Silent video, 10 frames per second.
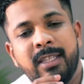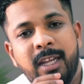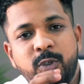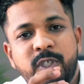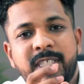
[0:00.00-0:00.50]

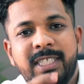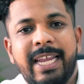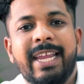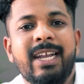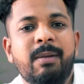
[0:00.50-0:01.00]
Now,
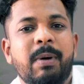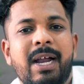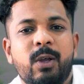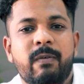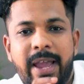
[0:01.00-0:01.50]
second
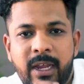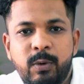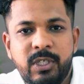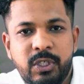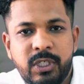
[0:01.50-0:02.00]
part of
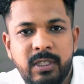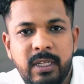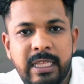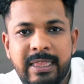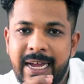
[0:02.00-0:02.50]

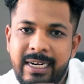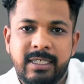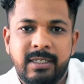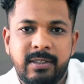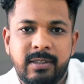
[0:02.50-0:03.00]
acquisition, that
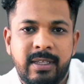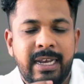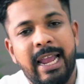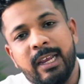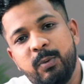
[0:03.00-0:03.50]
is the
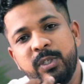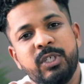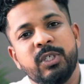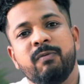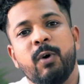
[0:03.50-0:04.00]

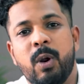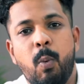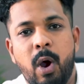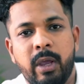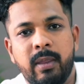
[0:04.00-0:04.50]
acquisition for a
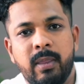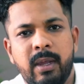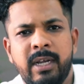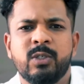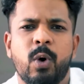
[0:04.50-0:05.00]
walk-in.
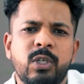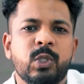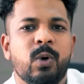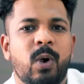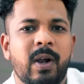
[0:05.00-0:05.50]
It is
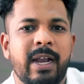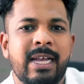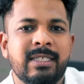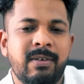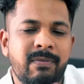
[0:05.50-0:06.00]
also called
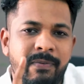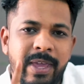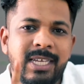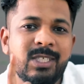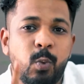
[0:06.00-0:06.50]
as a
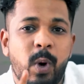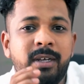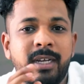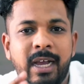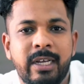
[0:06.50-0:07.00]
phase
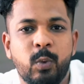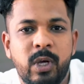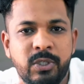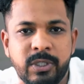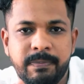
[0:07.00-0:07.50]
1
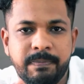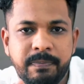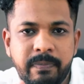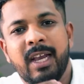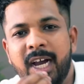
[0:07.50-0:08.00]
conversion.
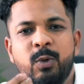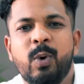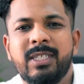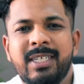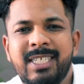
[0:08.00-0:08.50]

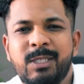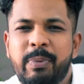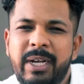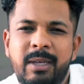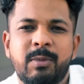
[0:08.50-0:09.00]
Conversion is
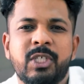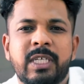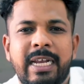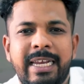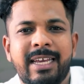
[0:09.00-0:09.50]
pretty
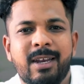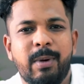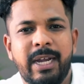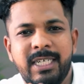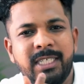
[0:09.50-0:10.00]
much clear
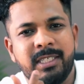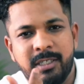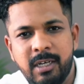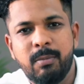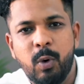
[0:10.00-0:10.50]
by its
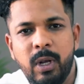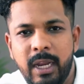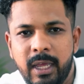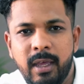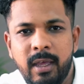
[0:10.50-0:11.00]
term
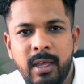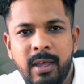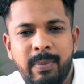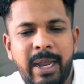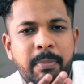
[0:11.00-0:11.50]
only,
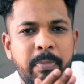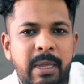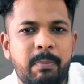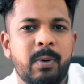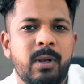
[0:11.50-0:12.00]
that
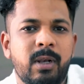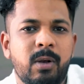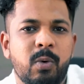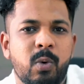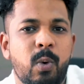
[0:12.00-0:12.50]
people
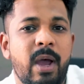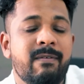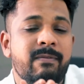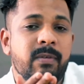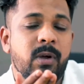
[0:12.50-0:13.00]
who
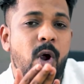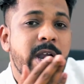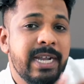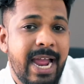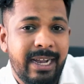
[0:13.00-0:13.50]
have
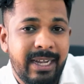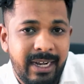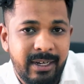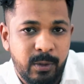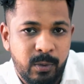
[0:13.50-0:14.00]

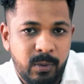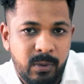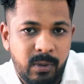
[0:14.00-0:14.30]
contacted you